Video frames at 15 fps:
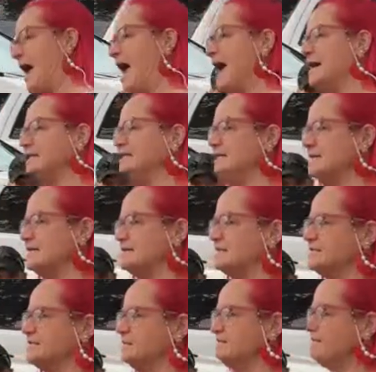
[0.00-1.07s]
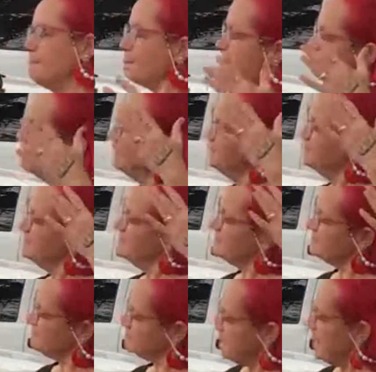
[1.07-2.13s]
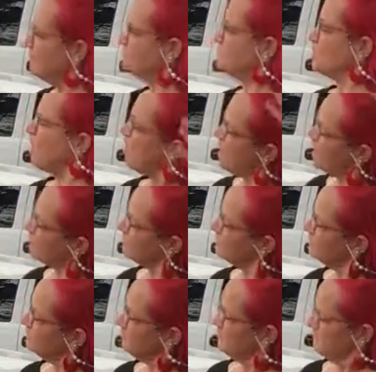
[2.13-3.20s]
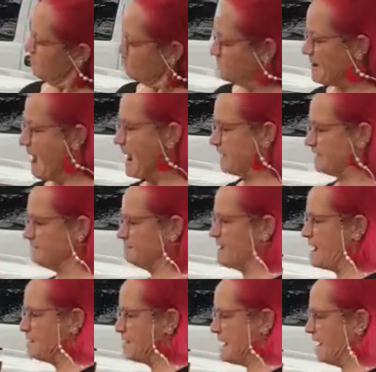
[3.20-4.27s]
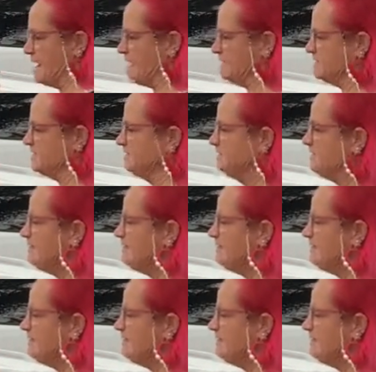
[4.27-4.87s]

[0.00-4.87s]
I had this self-talk back in my mind